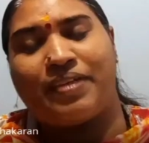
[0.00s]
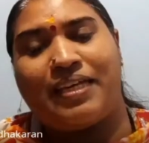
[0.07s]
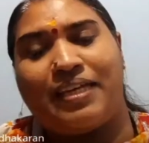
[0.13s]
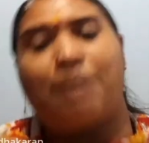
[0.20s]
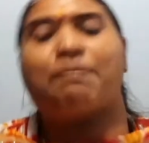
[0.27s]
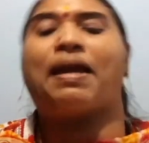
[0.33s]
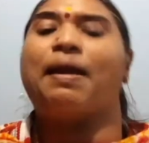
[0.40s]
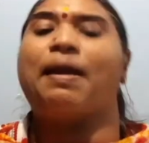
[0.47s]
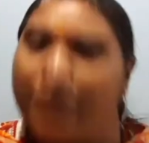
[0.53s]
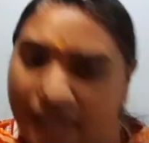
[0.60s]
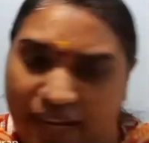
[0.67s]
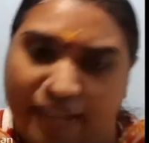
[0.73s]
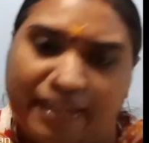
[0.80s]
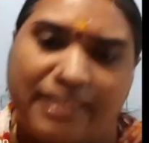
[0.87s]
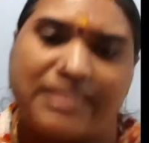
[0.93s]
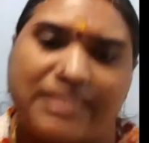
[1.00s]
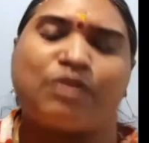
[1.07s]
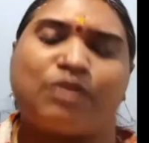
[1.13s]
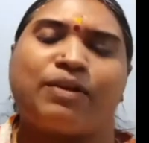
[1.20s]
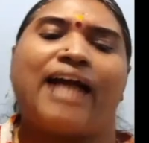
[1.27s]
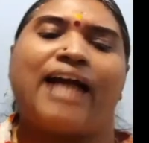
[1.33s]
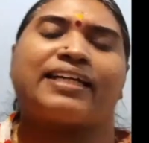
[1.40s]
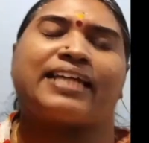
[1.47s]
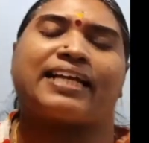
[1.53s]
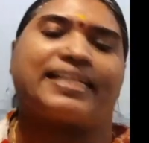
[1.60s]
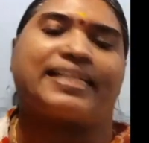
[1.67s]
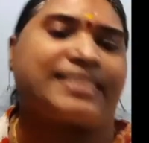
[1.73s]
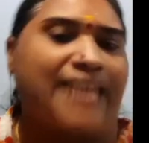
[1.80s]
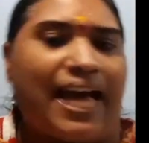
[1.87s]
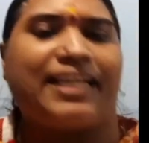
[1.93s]
He may be in his lunatic
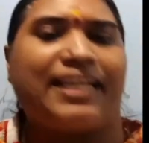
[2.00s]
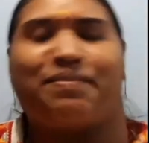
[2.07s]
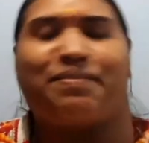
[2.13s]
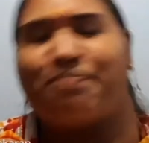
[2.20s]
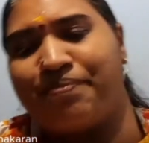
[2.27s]
asylum.